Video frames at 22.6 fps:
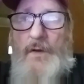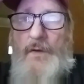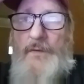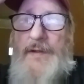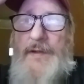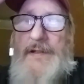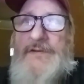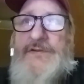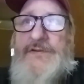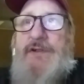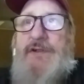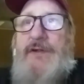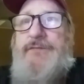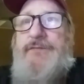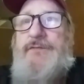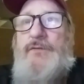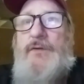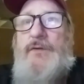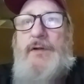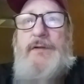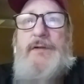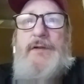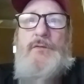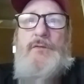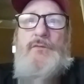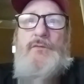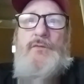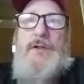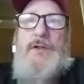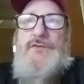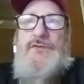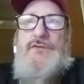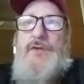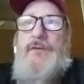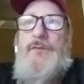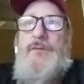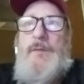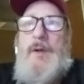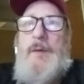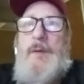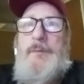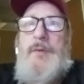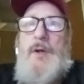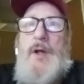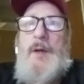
All that stuff, you know, runs right through my